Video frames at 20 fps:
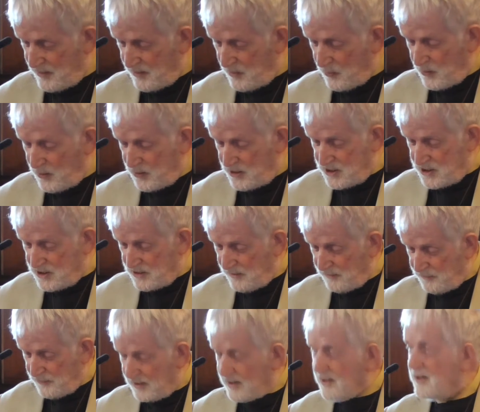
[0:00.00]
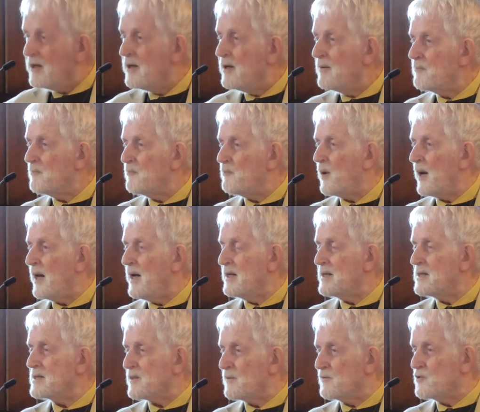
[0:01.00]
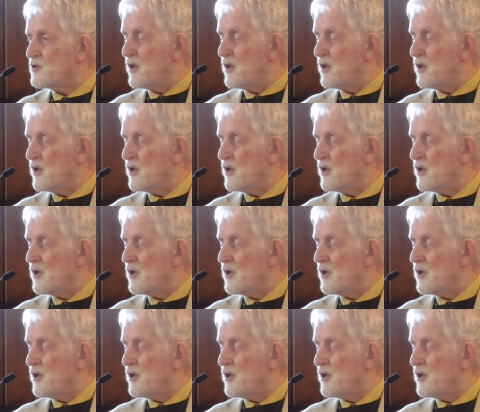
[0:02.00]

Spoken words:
worst of the plans of